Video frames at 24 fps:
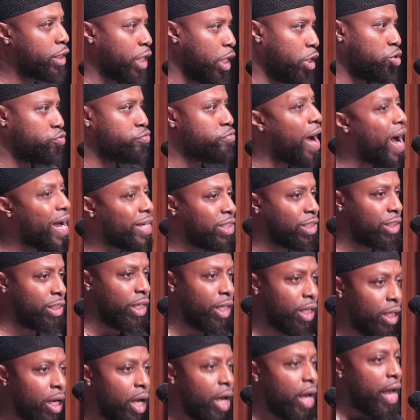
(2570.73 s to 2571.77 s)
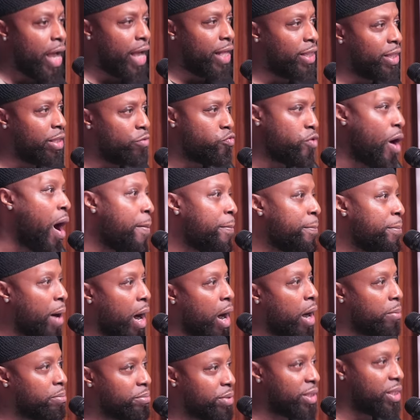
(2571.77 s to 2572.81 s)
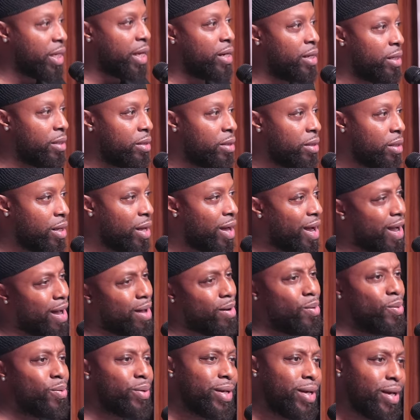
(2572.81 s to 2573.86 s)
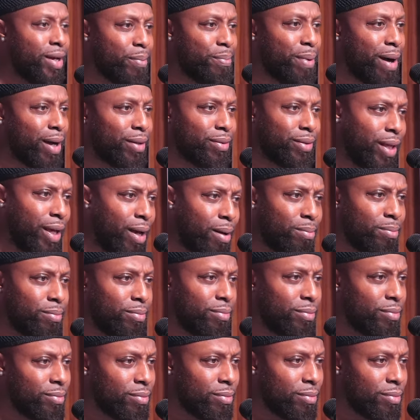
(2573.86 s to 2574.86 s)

because Rashi and Rambam said it. I don't care about them.